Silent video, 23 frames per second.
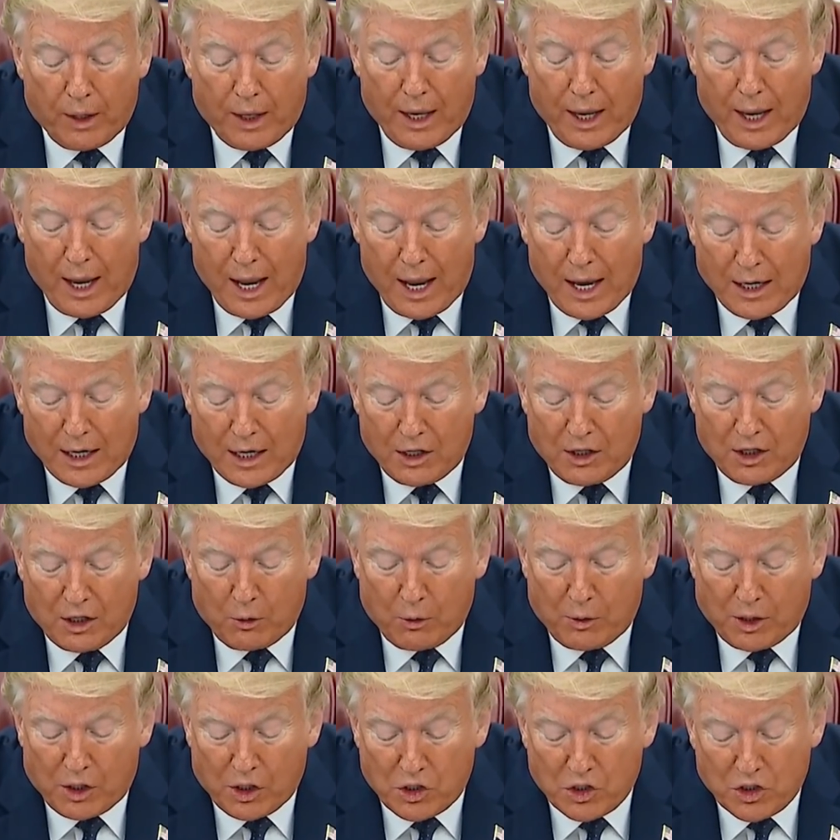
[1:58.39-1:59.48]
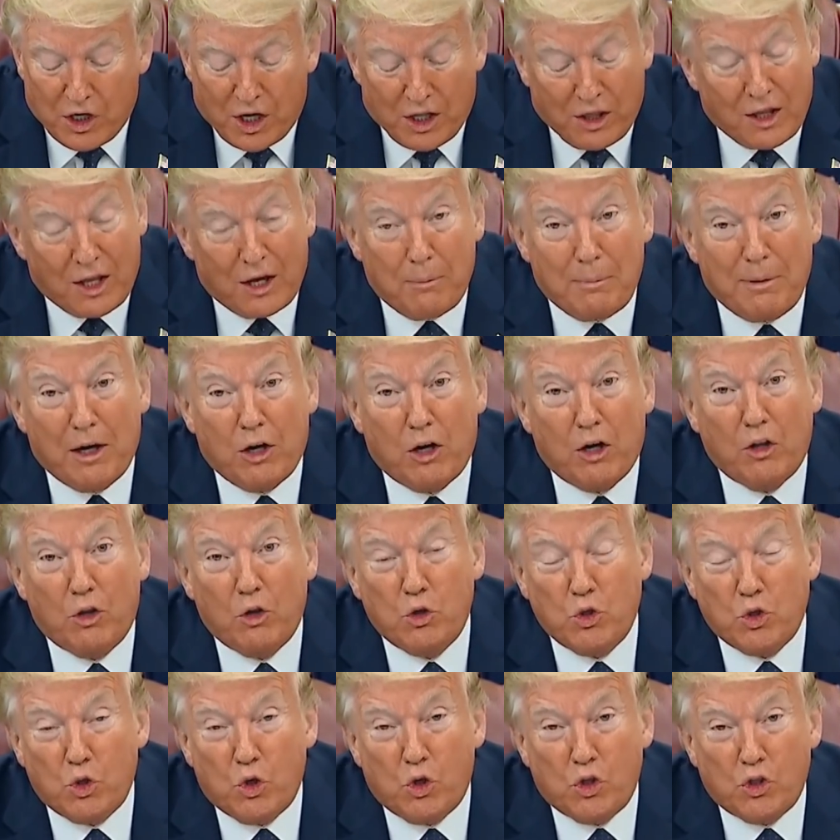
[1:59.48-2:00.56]
And I think we can say that about
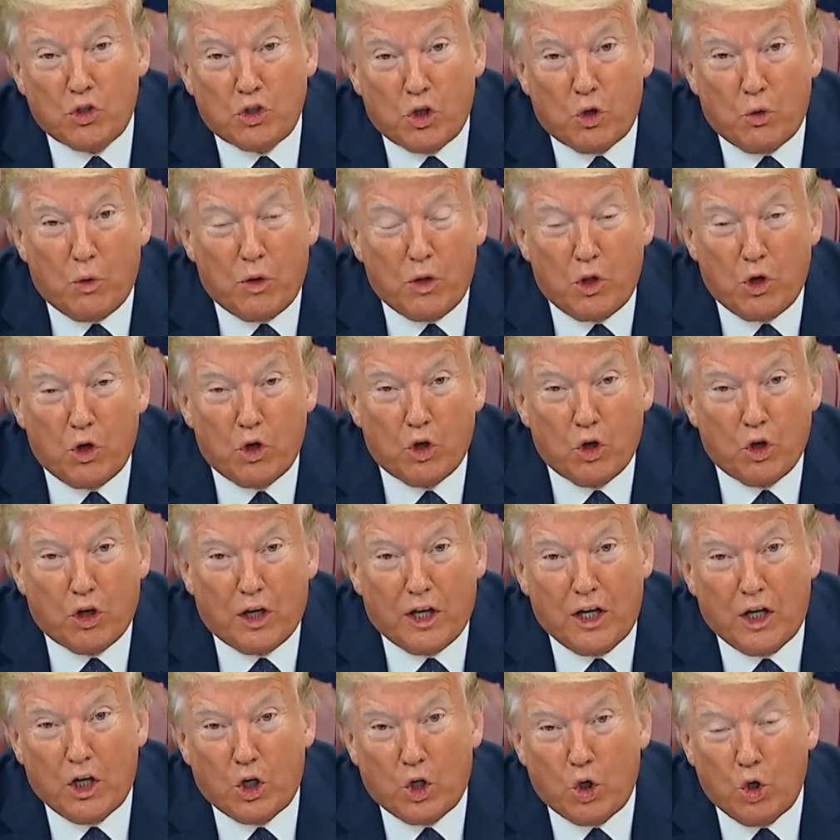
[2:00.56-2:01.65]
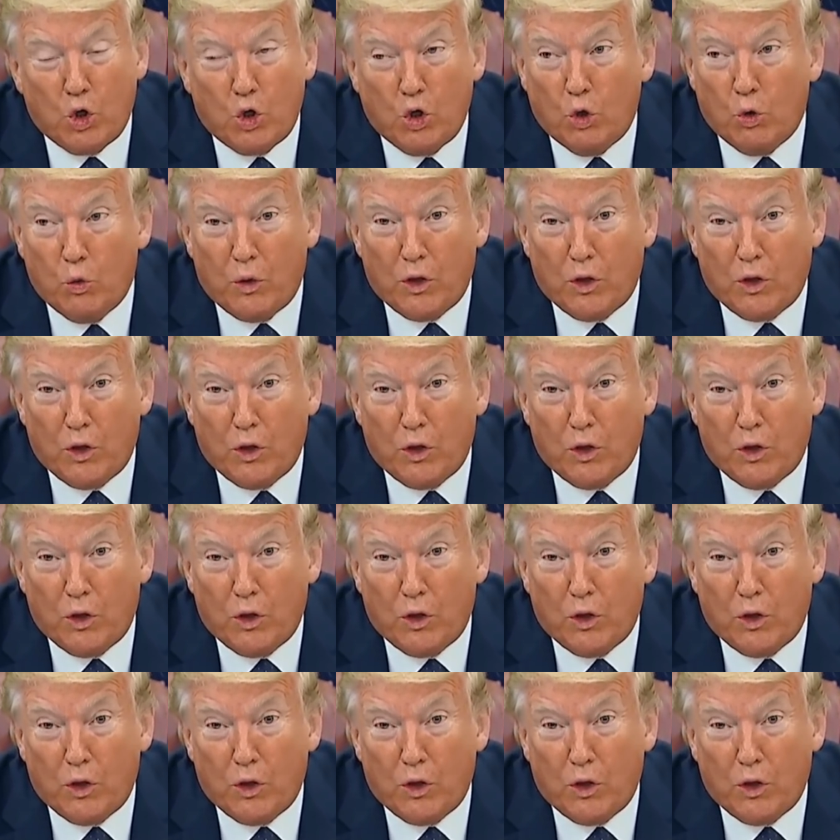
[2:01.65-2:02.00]
others also, whether you're looking at Google,